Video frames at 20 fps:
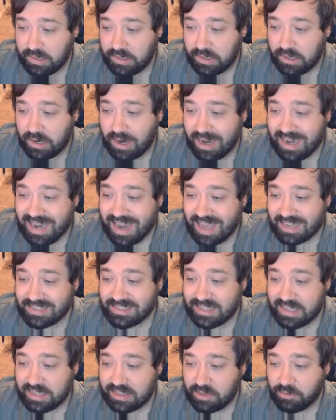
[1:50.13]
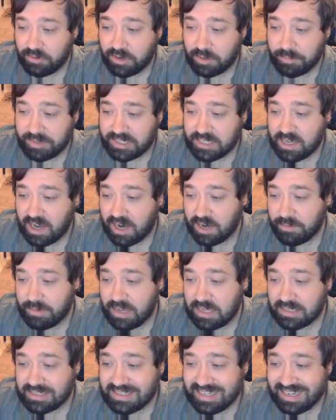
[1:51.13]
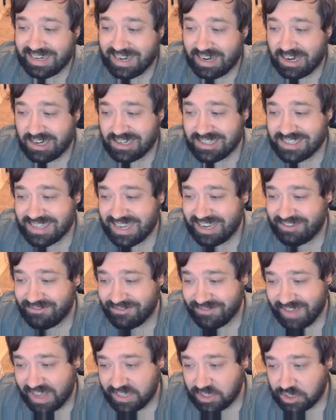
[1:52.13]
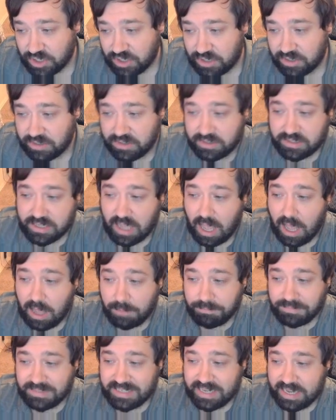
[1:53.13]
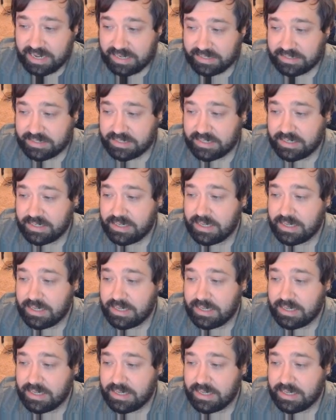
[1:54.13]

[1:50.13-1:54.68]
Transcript: All right, next thing that we're going to be talking about is Tanares Adventures update.